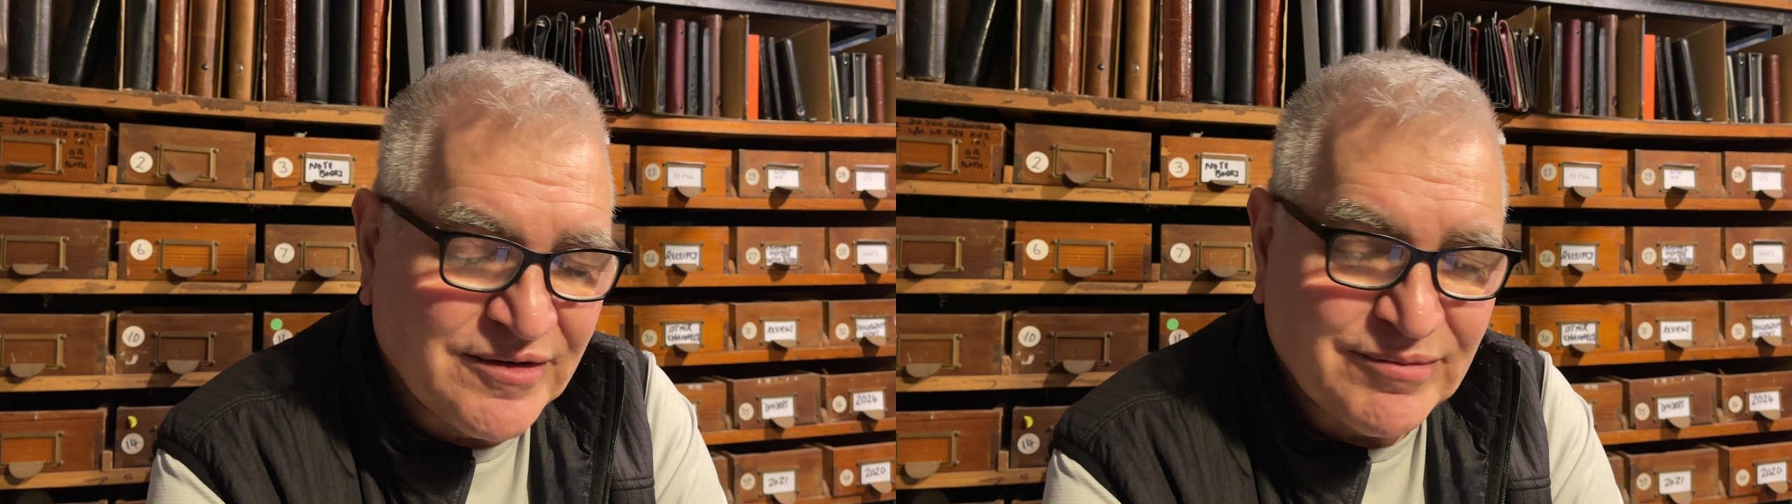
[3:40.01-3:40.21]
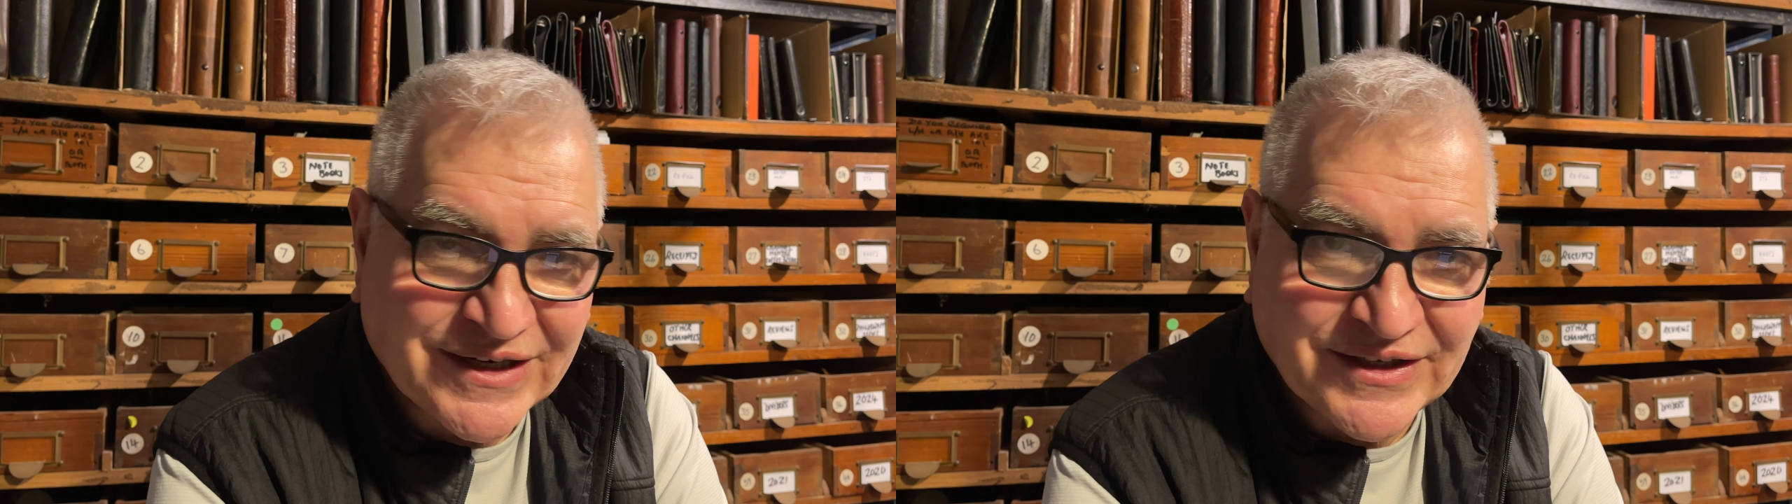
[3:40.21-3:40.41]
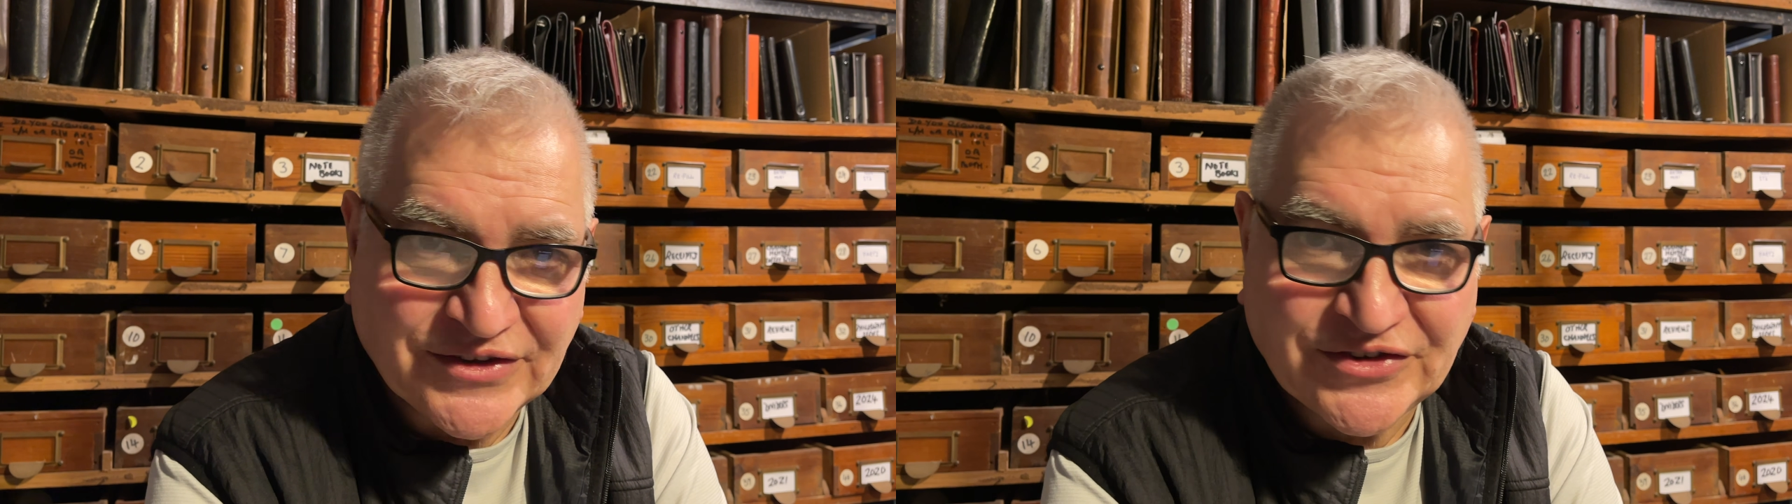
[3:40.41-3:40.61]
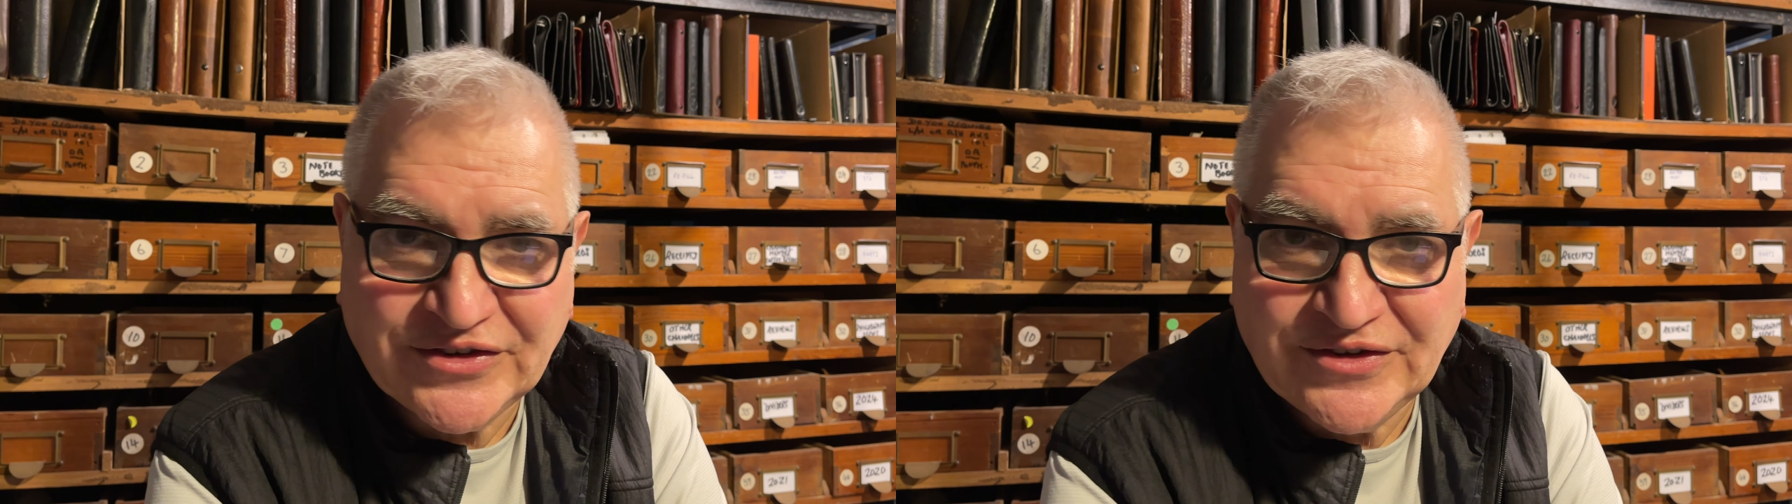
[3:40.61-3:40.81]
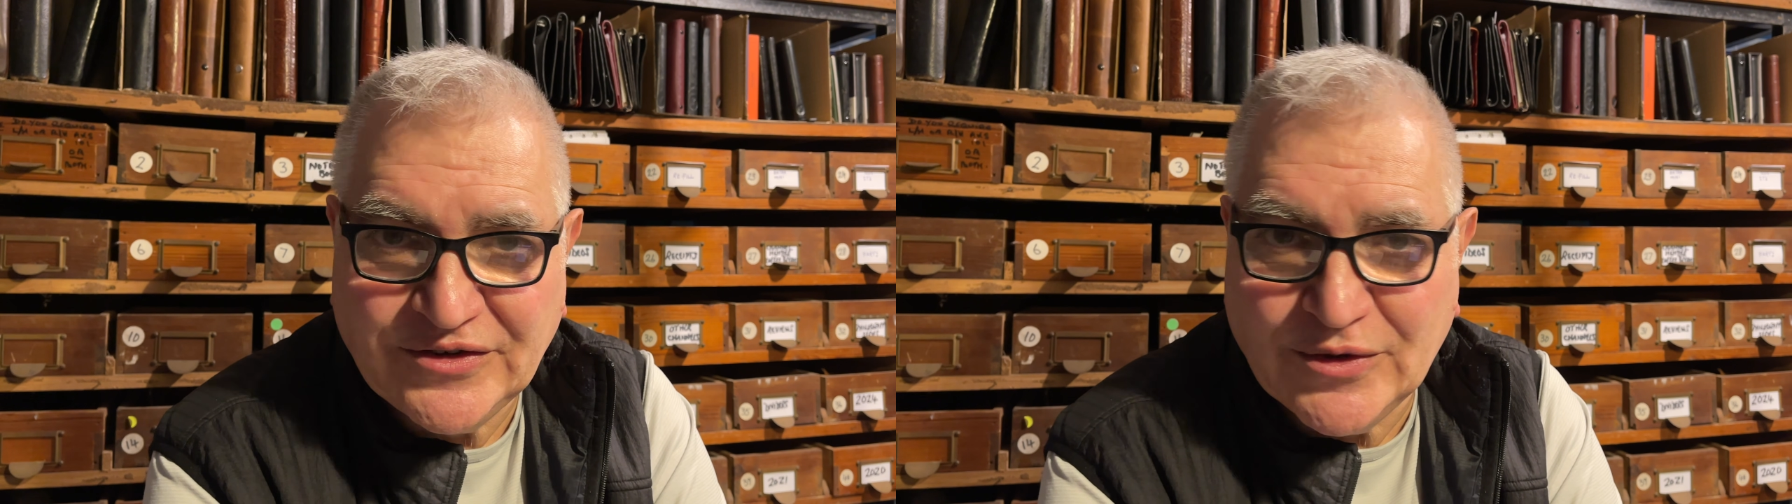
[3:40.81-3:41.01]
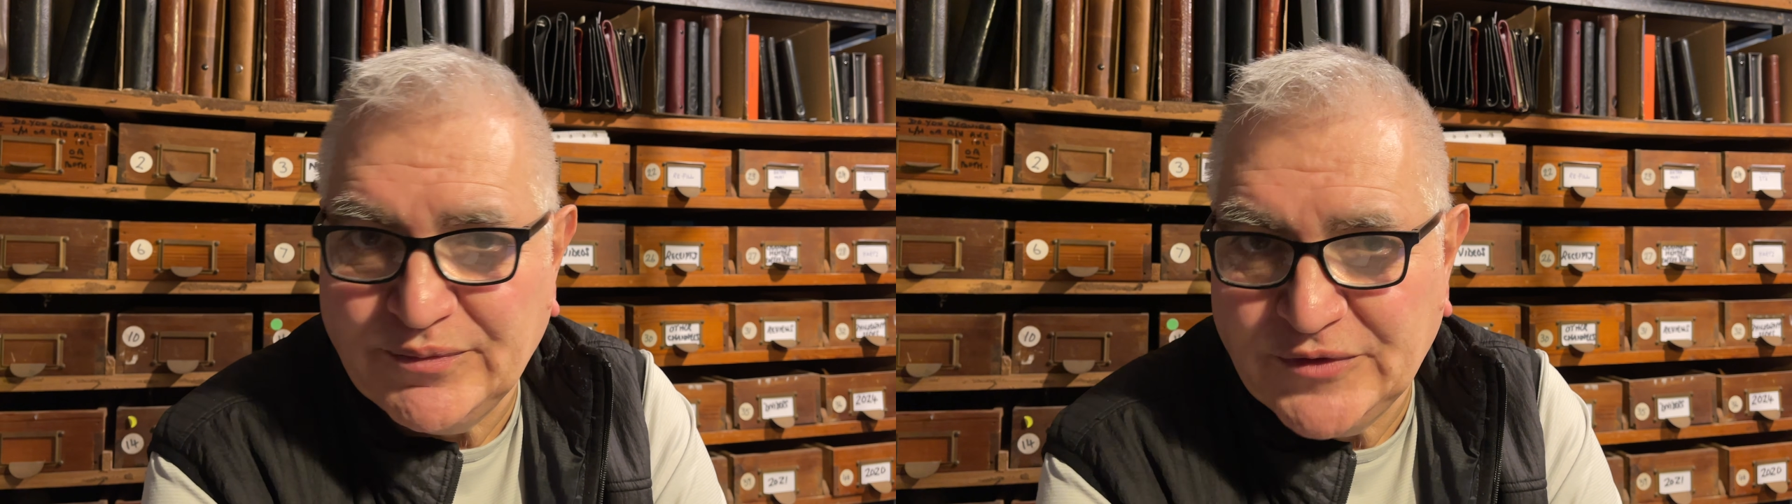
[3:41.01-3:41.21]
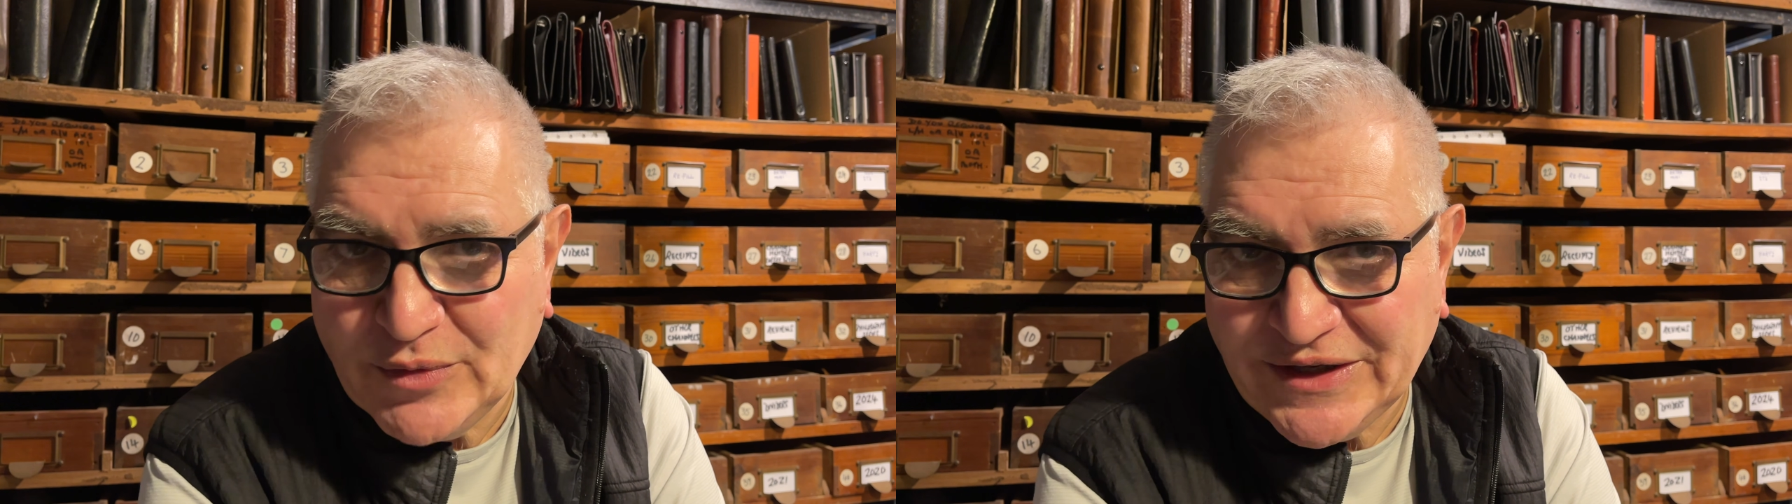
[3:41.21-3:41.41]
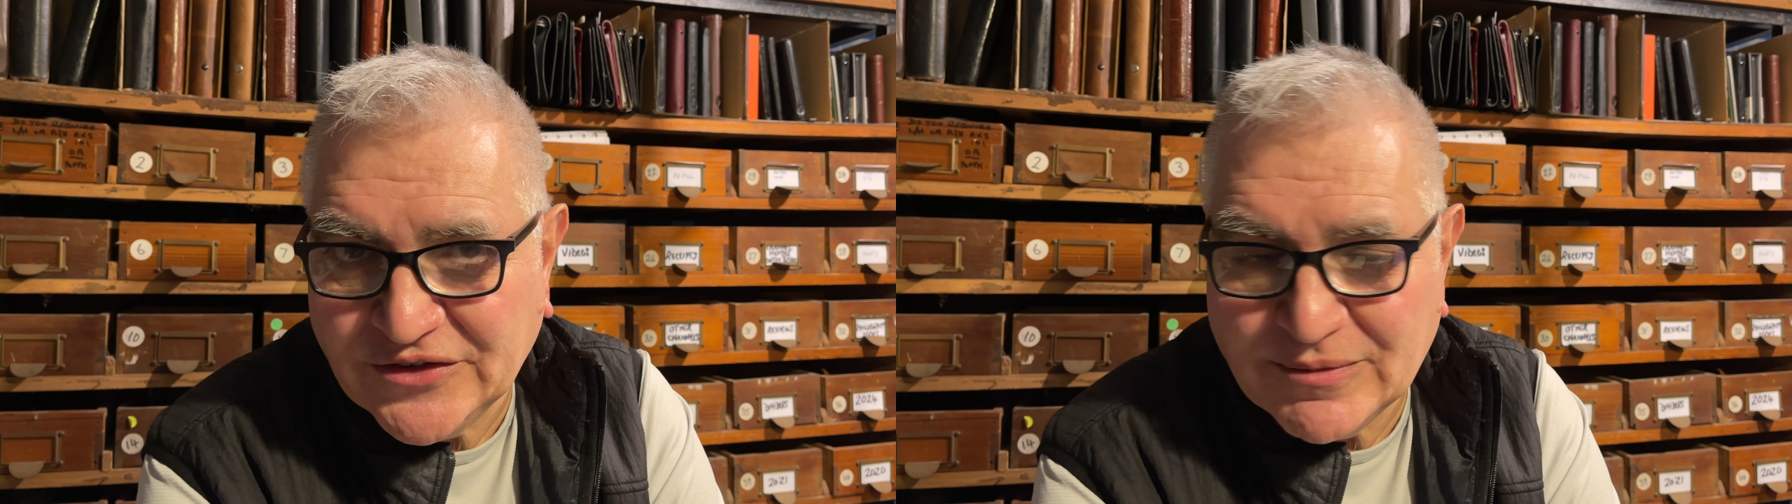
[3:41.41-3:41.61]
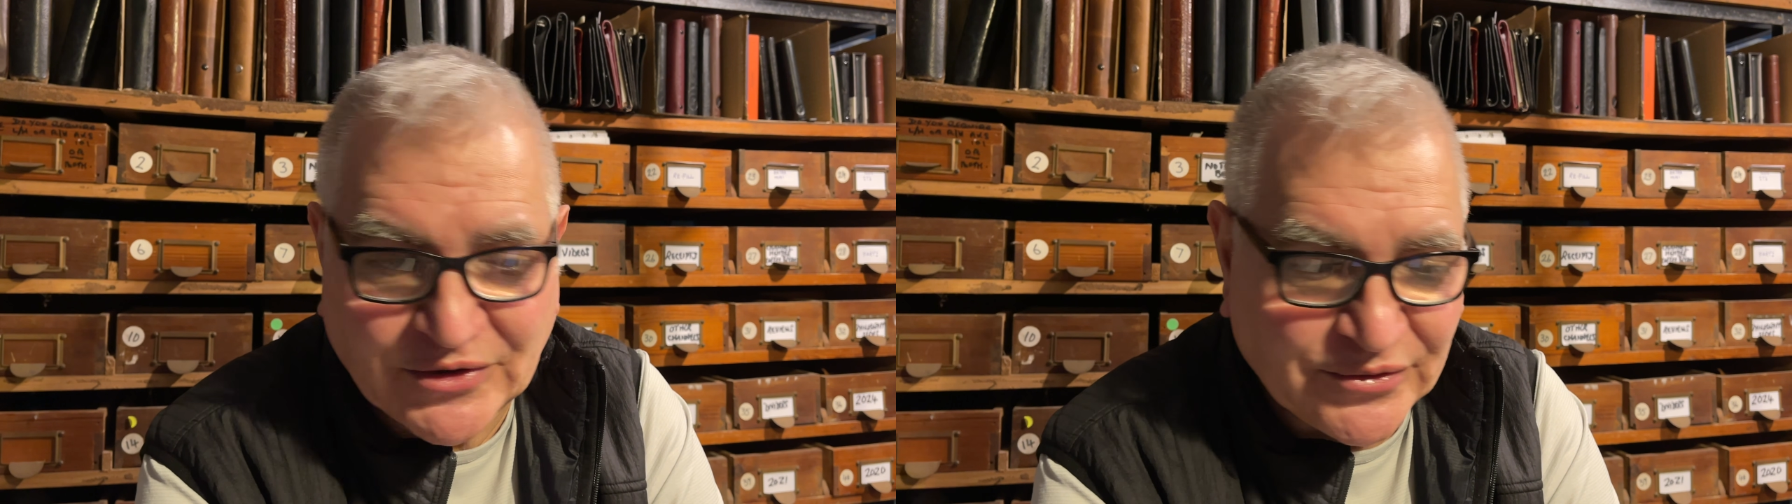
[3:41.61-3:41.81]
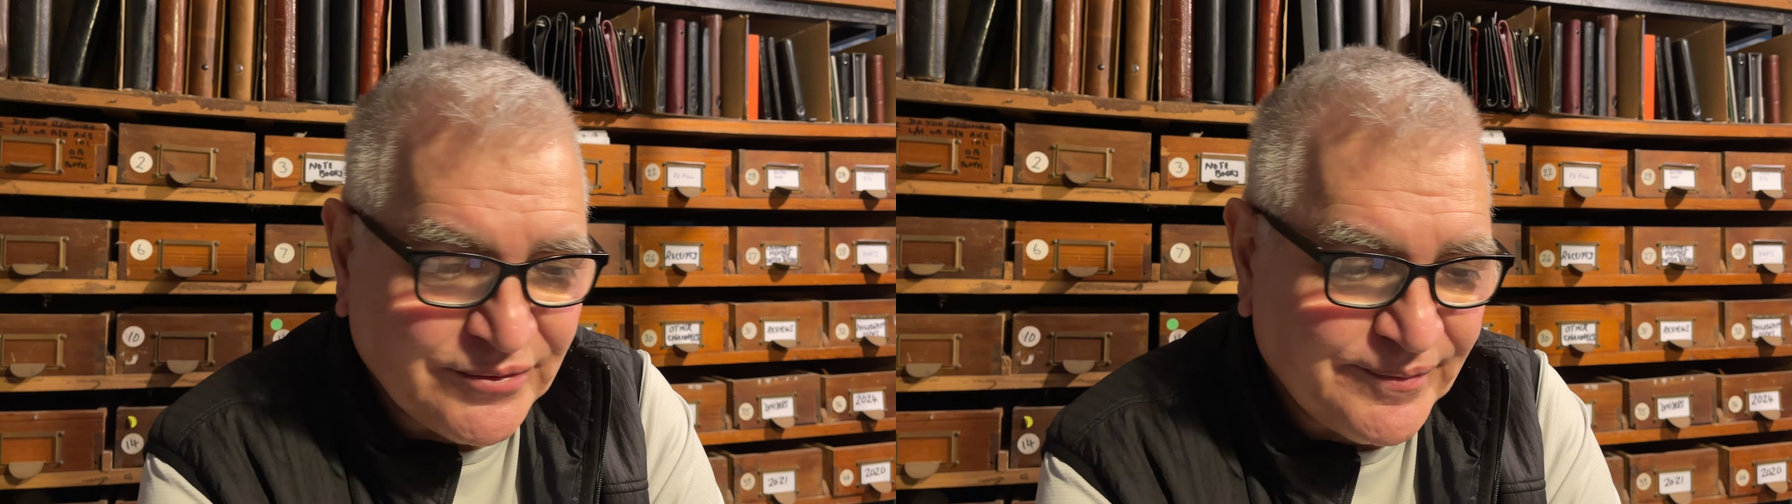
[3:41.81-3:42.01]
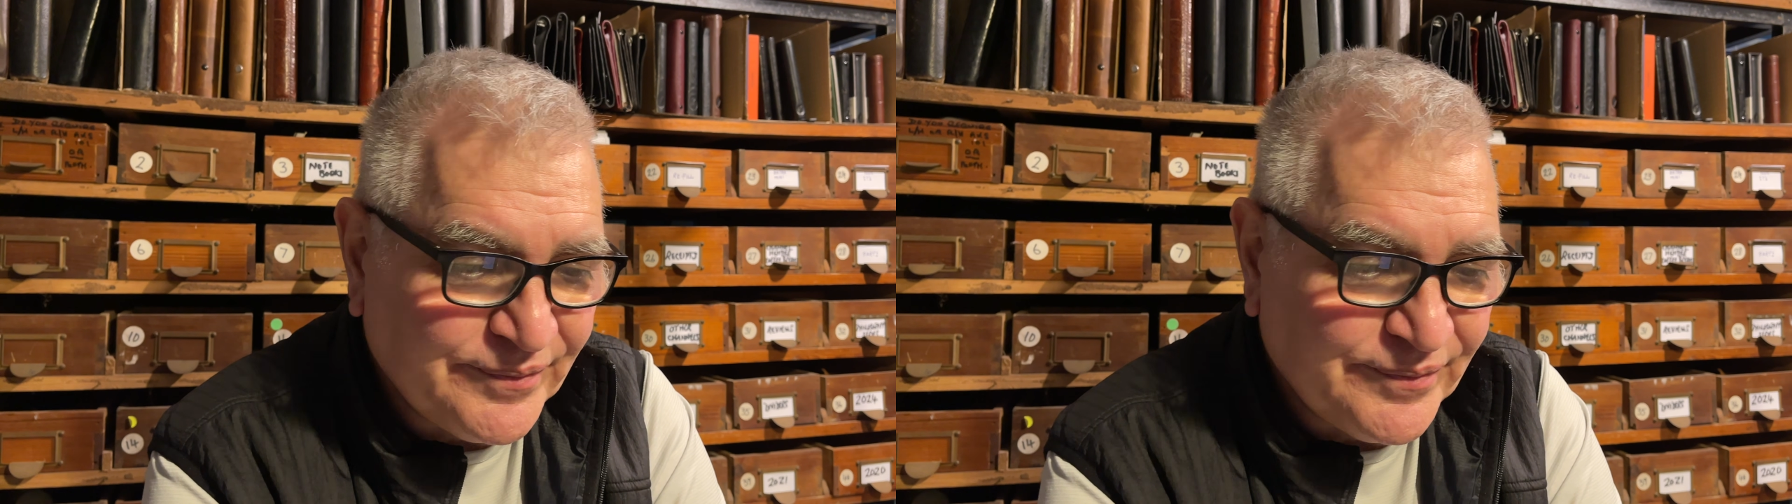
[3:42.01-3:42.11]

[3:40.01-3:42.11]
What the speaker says: brackets, the Windsor model.